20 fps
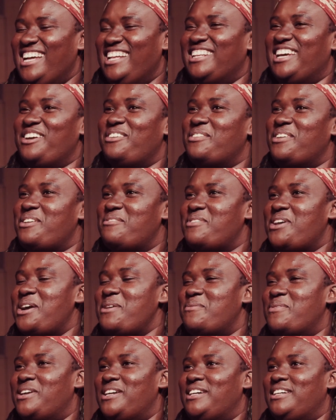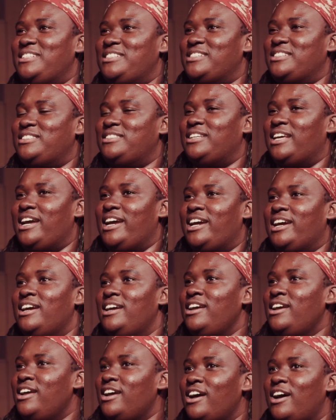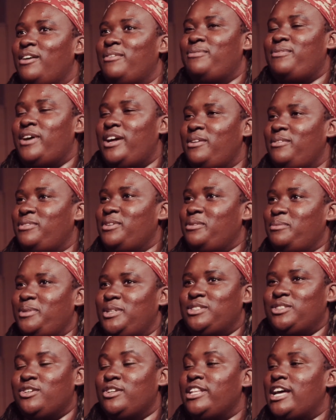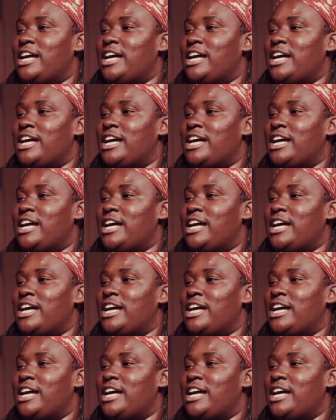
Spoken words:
Like, whenever I wanna just, like, a fun-filled musical,